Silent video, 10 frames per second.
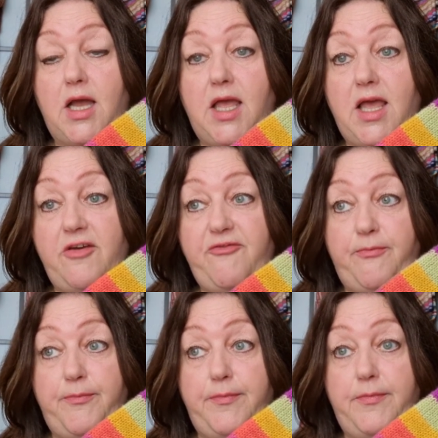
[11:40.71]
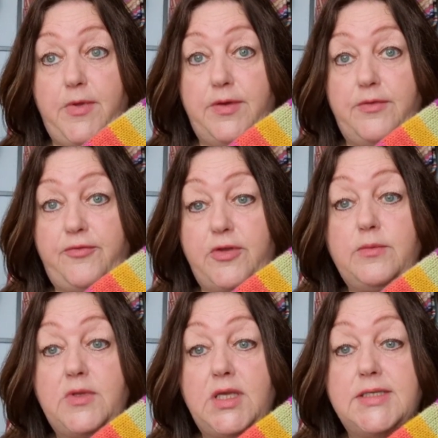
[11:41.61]
I have
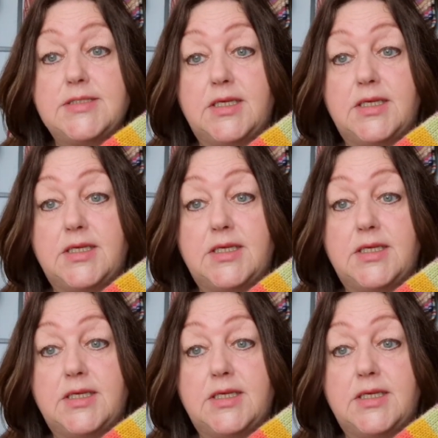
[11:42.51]
filmed it